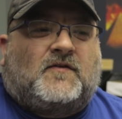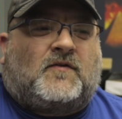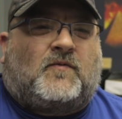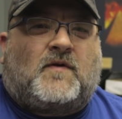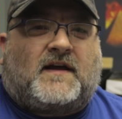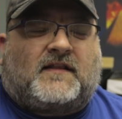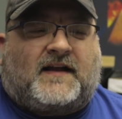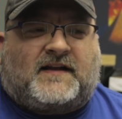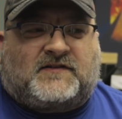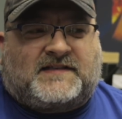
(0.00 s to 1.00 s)
or what?
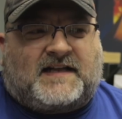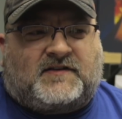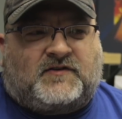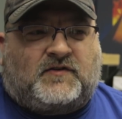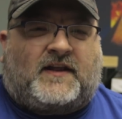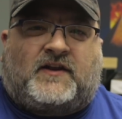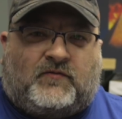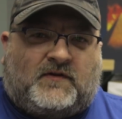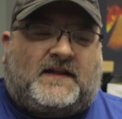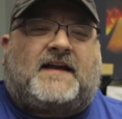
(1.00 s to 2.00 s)
Like, or is that you
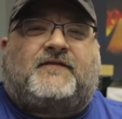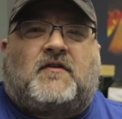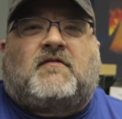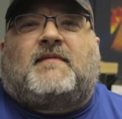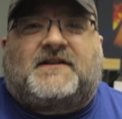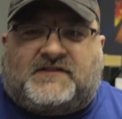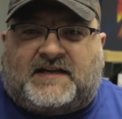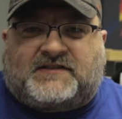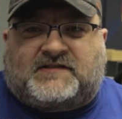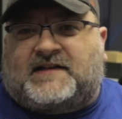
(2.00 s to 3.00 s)
really have no
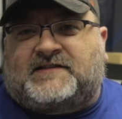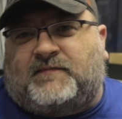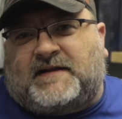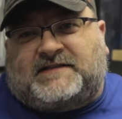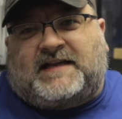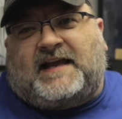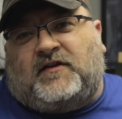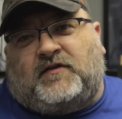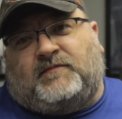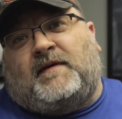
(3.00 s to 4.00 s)
imagination? That's the best
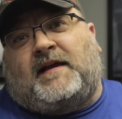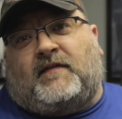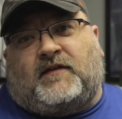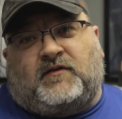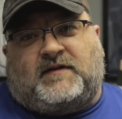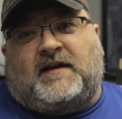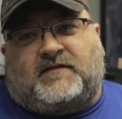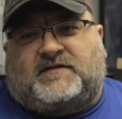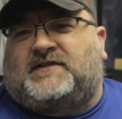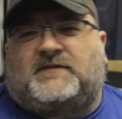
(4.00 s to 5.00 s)
take you could make on the new
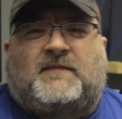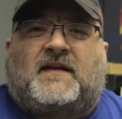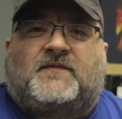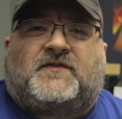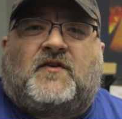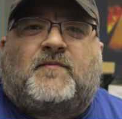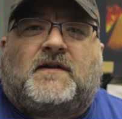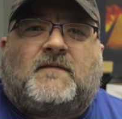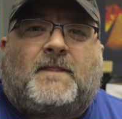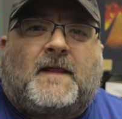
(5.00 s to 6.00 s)
character, is just make them
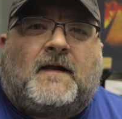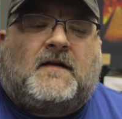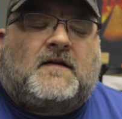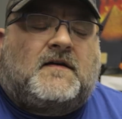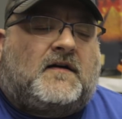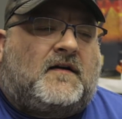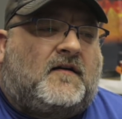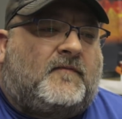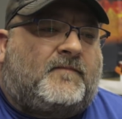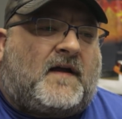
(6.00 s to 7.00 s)
stupid.
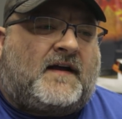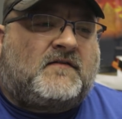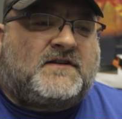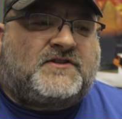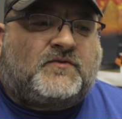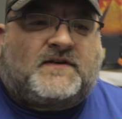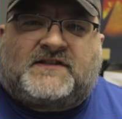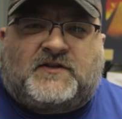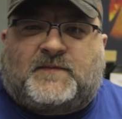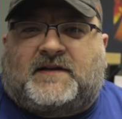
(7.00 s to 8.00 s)
I don't enjoy
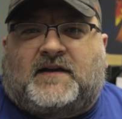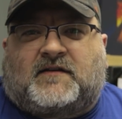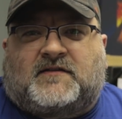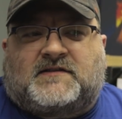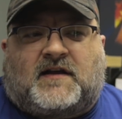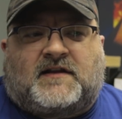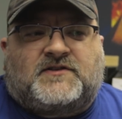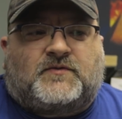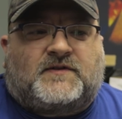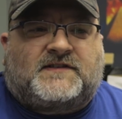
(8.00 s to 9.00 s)
stupid characters. I
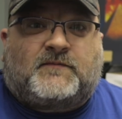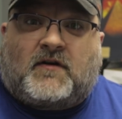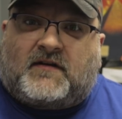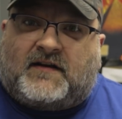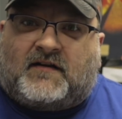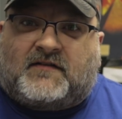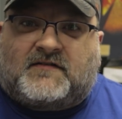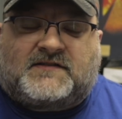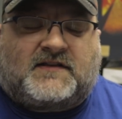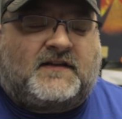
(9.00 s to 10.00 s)
enjoy smart
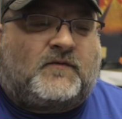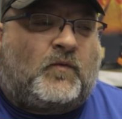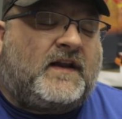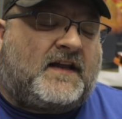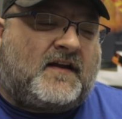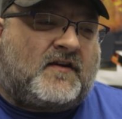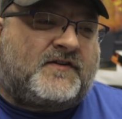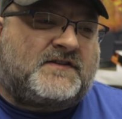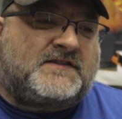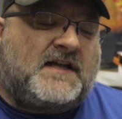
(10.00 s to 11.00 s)
characters and witty
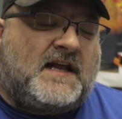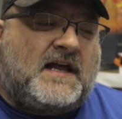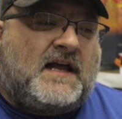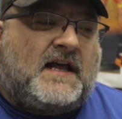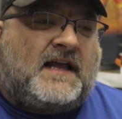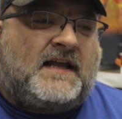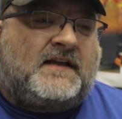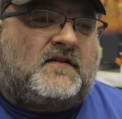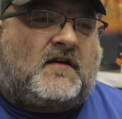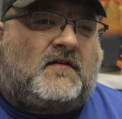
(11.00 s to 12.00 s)
characters.
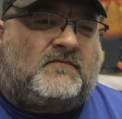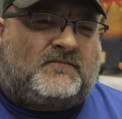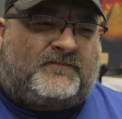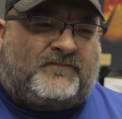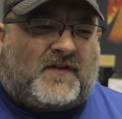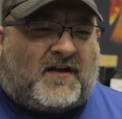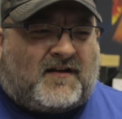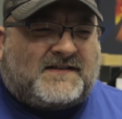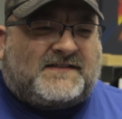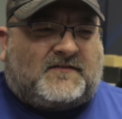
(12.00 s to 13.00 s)
And
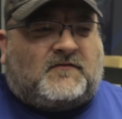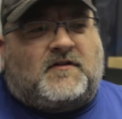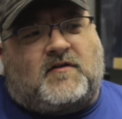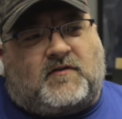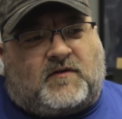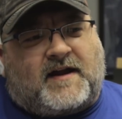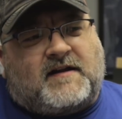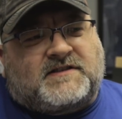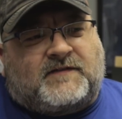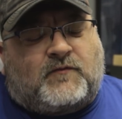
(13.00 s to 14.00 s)
Han Solo, or
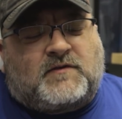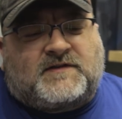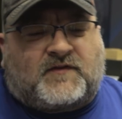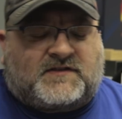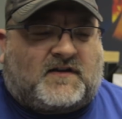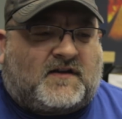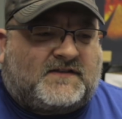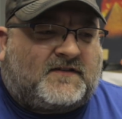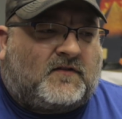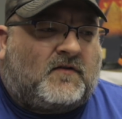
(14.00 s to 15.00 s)
Harrison Ford's version of
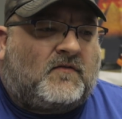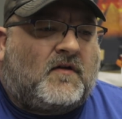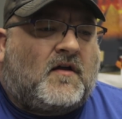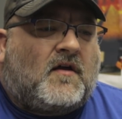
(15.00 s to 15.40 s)
Han Solo,